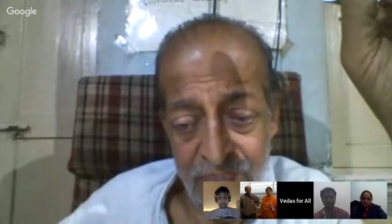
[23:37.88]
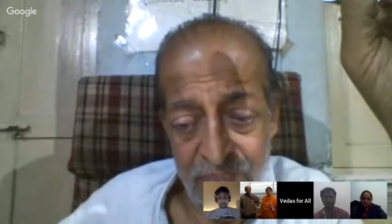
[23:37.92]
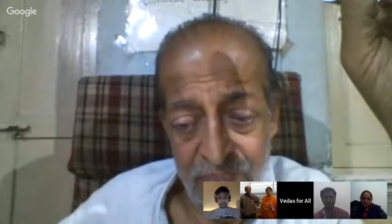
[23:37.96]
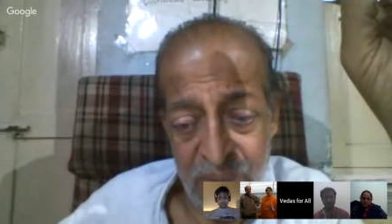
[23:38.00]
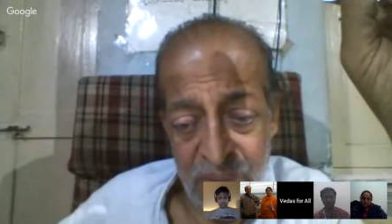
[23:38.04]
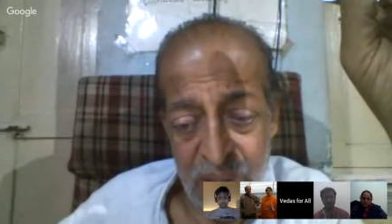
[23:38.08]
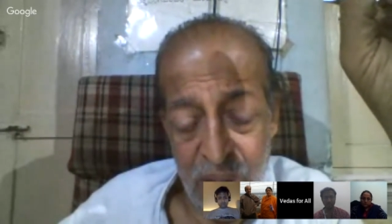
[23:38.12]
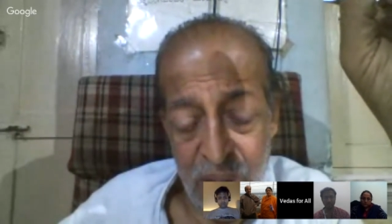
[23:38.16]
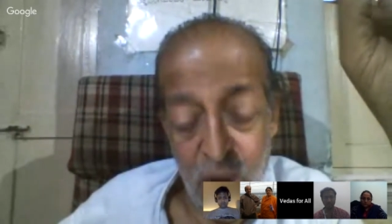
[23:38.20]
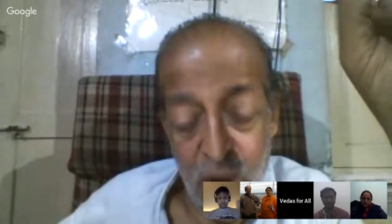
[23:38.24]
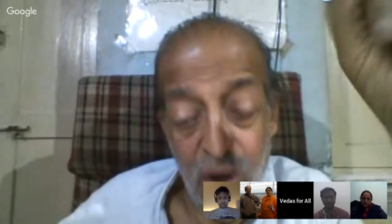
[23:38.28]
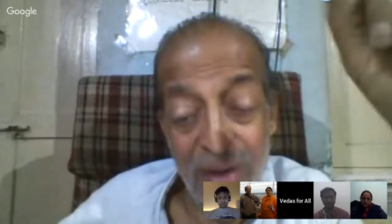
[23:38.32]

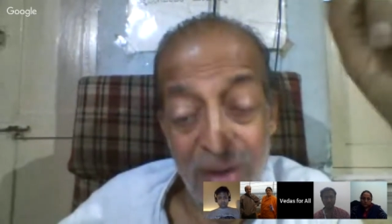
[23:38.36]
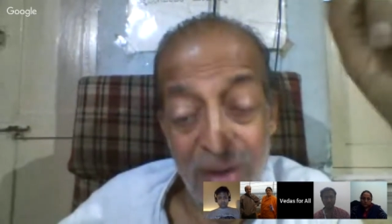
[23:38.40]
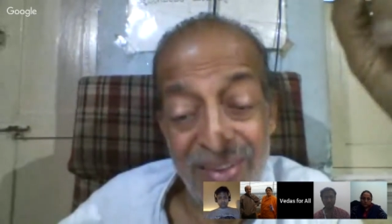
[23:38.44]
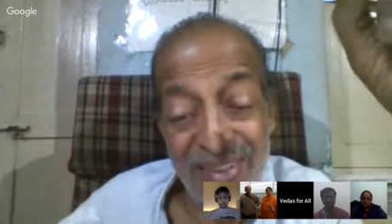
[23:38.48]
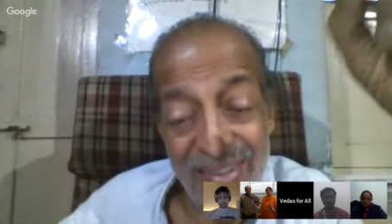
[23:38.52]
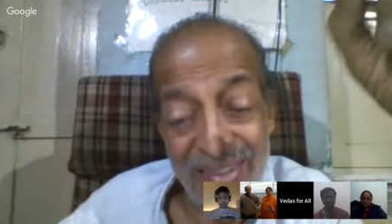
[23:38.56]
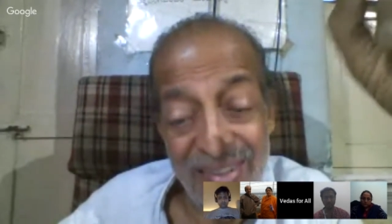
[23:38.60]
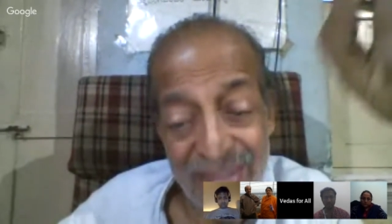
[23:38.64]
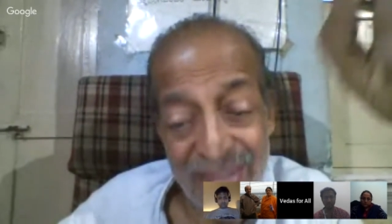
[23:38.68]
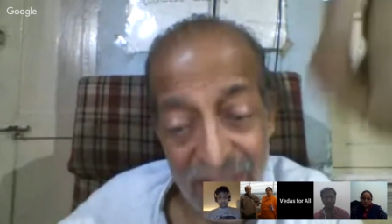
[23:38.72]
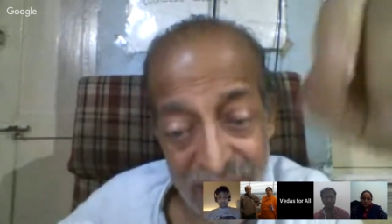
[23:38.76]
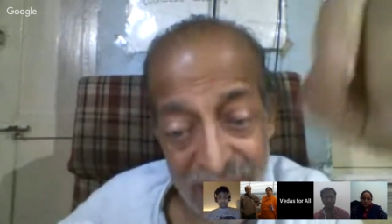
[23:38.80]
God is the
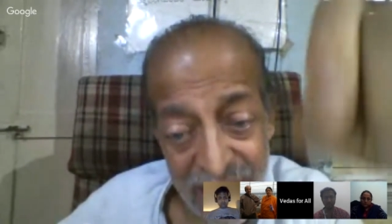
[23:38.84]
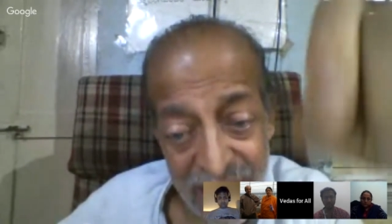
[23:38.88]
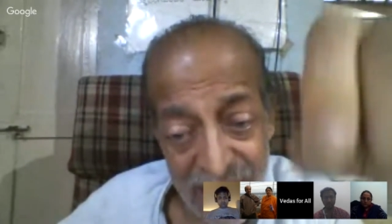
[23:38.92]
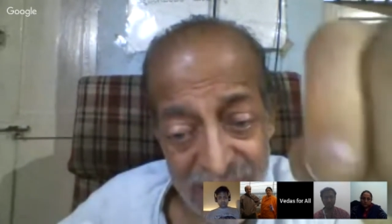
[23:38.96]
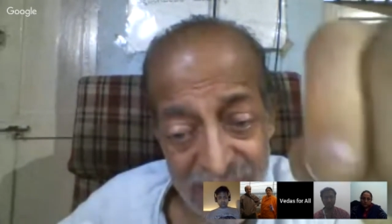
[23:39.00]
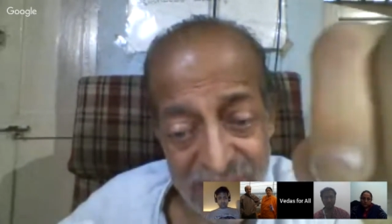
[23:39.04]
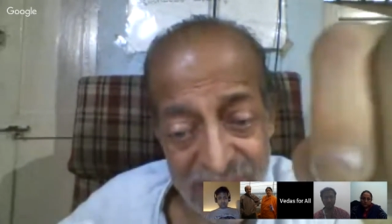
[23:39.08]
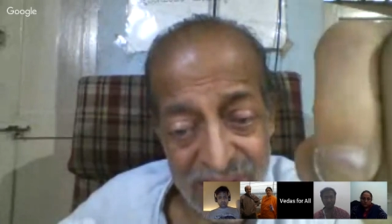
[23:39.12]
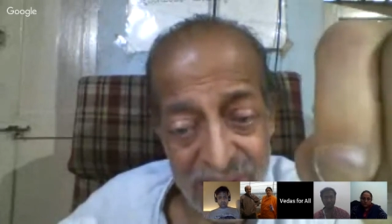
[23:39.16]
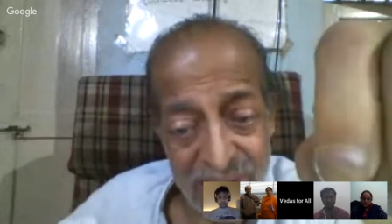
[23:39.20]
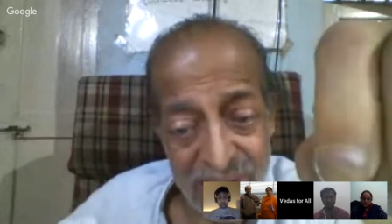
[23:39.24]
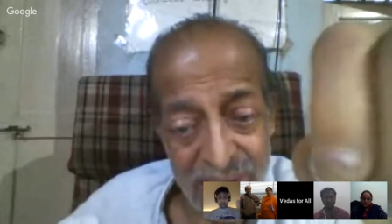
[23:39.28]

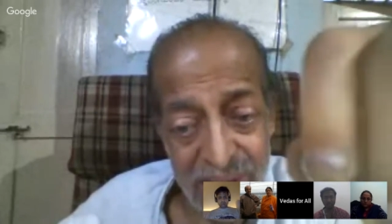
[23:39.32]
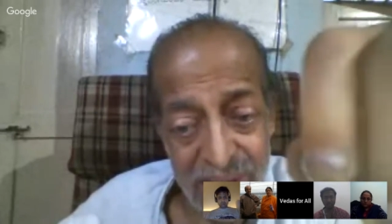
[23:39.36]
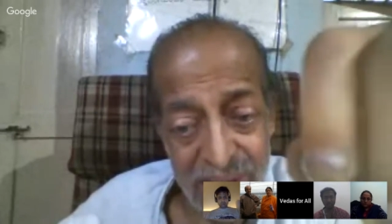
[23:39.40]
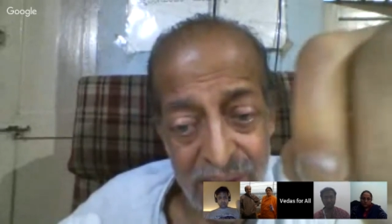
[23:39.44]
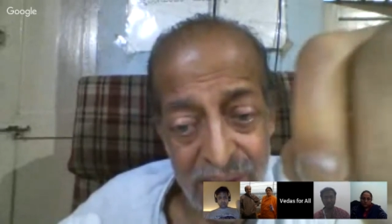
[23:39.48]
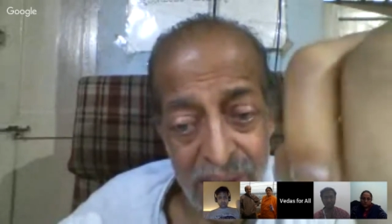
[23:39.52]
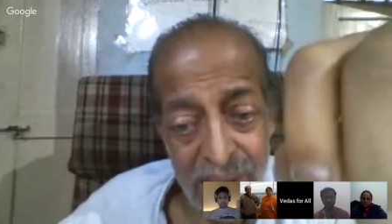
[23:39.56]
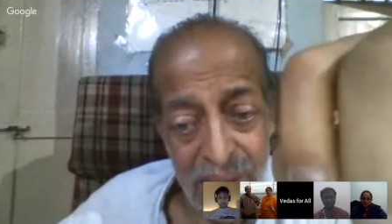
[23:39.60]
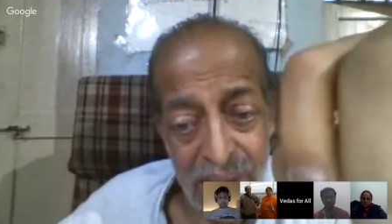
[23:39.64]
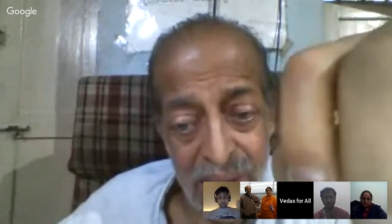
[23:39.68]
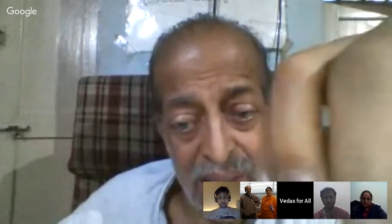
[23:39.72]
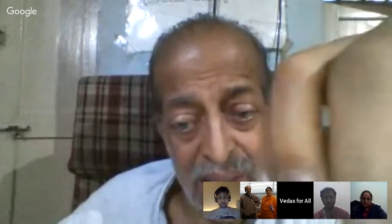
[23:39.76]
subtlest
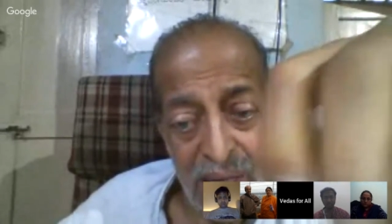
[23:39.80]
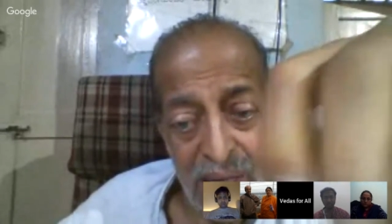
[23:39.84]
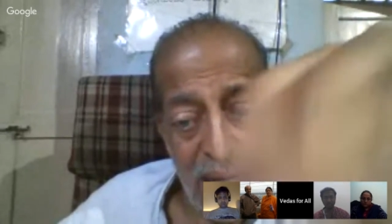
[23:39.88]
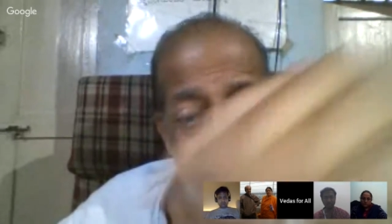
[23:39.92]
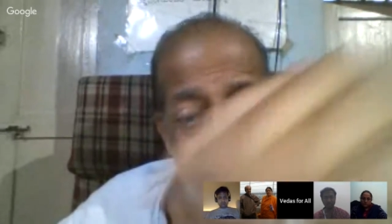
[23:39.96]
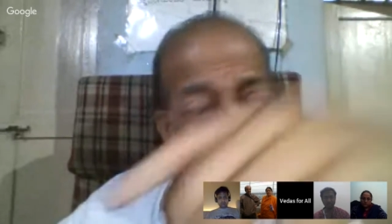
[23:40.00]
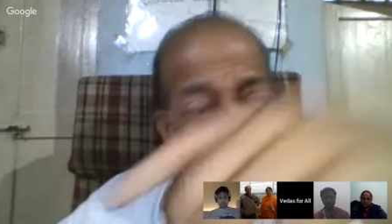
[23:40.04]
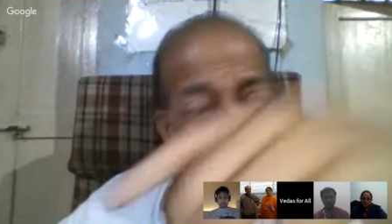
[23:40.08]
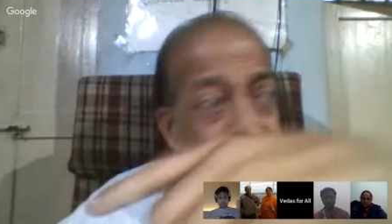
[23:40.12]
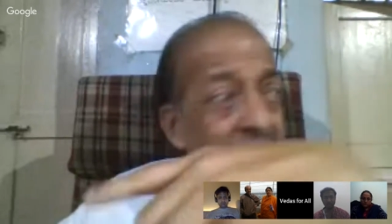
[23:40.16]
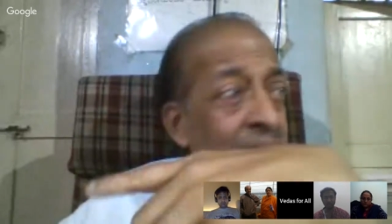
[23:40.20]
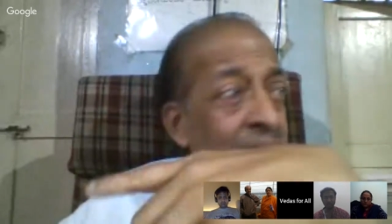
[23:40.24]

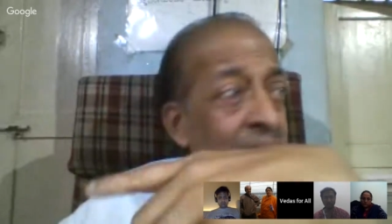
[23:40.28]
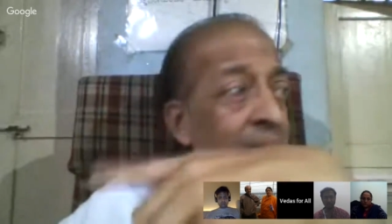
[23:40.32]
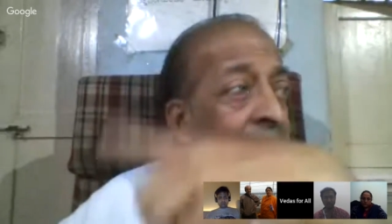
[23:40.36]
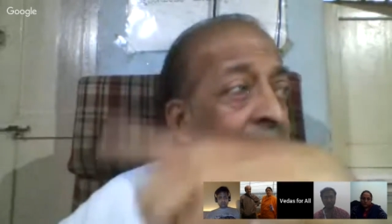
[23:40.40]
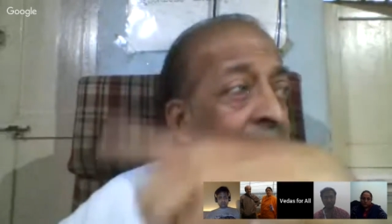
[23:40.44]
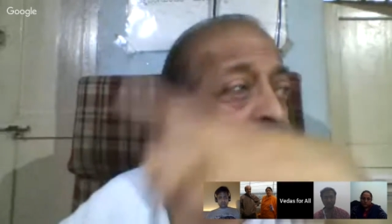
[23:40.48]
and the